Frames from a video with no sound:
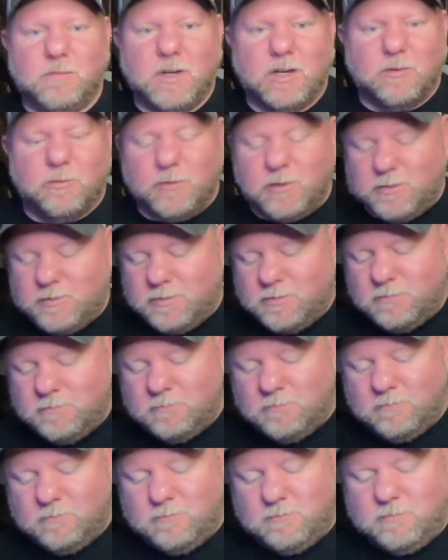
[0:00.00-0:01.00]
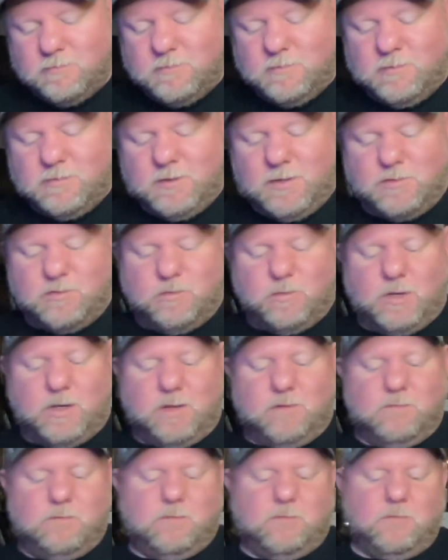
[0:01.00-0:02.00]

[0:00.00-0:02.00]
Big and Rich. Not too bad.